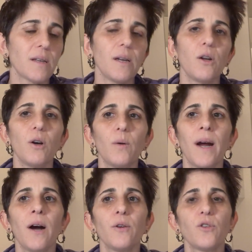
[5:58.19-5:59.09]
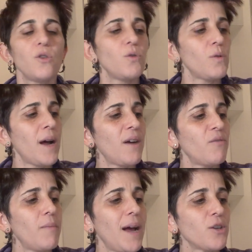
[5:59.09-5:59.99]
They know how to have
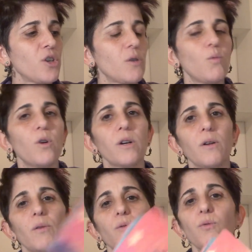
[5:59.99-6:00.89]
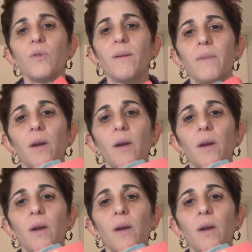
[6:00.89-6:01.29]
magic work through them.